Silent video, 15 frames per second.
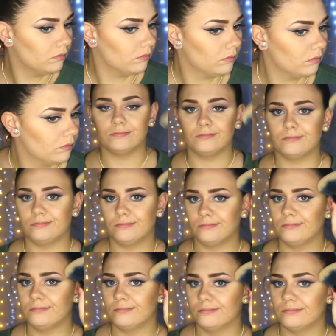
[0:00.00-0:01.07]
And this
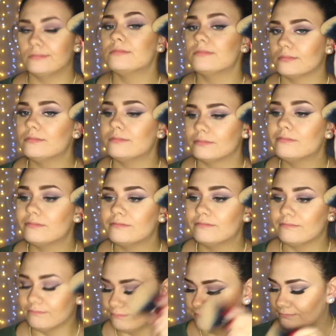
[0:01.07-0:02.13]
massive brush
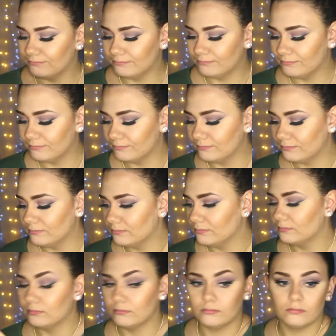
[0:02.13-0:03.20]
that
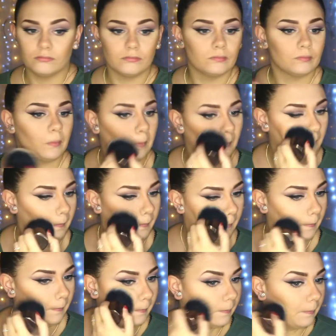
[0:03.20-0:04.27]
covers our complete
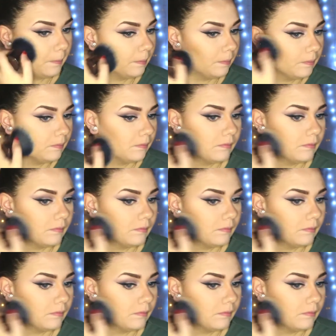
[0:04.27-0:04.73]
face.